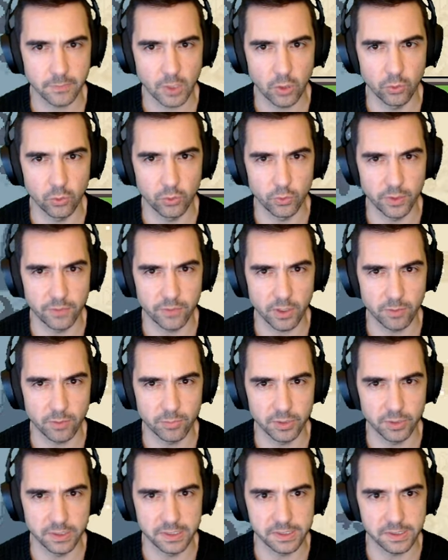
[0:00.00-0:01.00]
Oh, they've got a
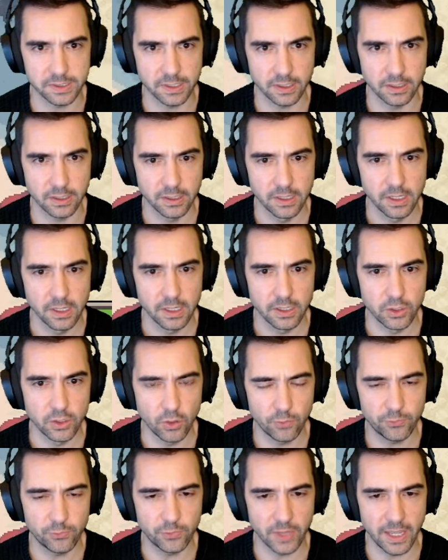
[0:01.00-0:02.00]
ballista.
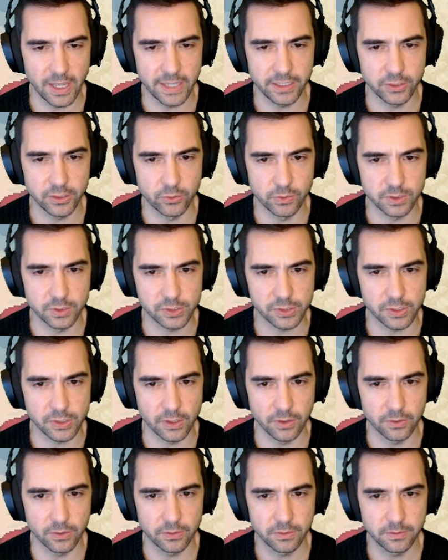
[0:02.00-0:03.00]
No flying units,
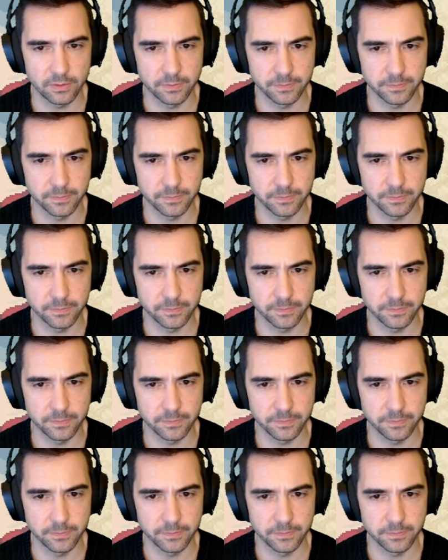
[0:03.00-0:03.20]
though.